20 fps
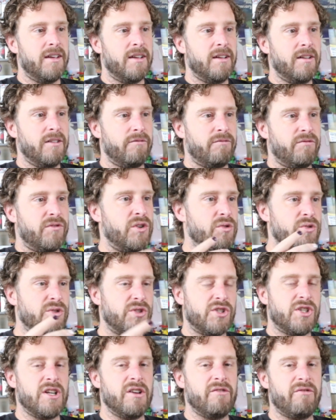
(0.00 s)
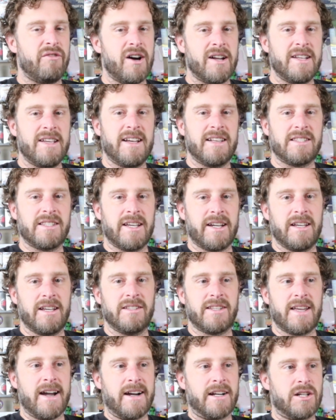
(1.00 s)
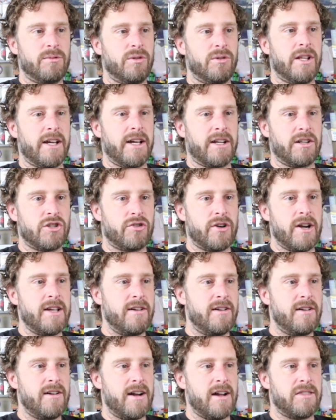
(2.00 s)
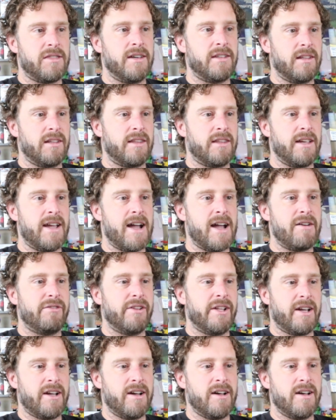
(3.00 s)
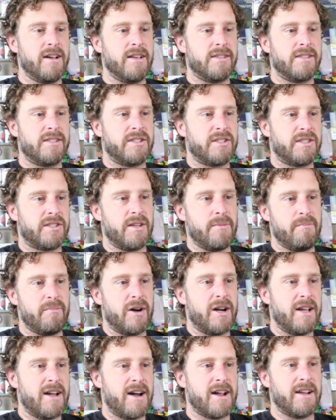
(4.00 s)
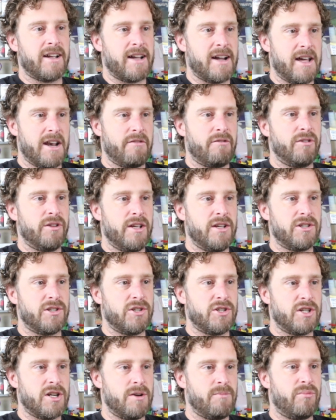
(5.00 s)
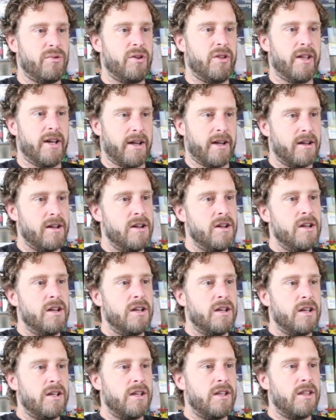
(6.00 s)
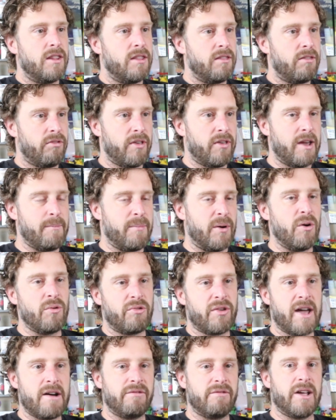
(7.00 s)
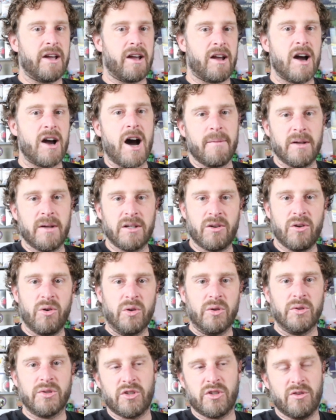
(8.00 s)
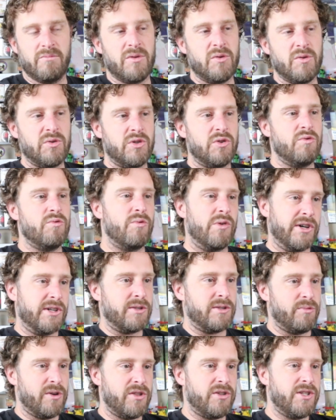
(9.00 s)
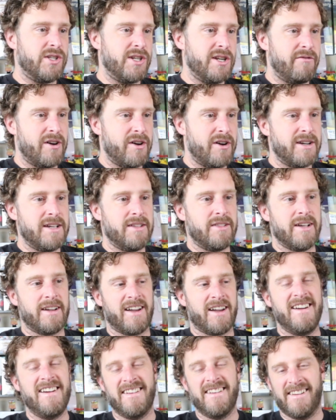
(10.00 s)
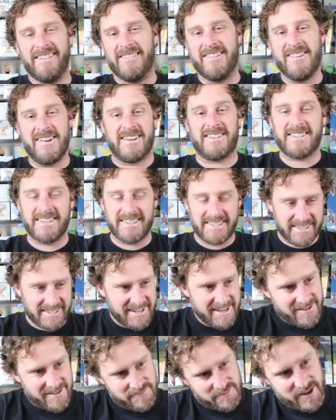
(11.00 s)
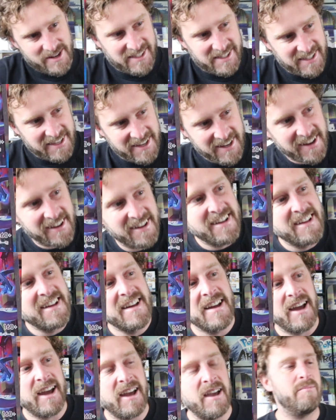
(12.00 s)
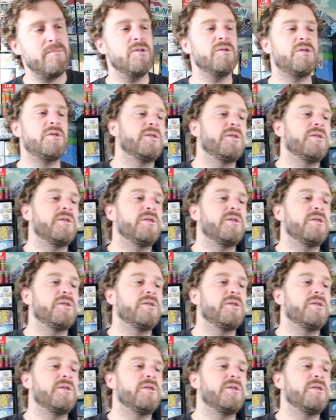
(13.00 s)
views Giovanni as like his actual like trainer. I think that they have like a symbiotic kind of relationship where like they both have like common goals, so Mewtwo works with Giovanni, like which is like pretty sick. And the Mewtwo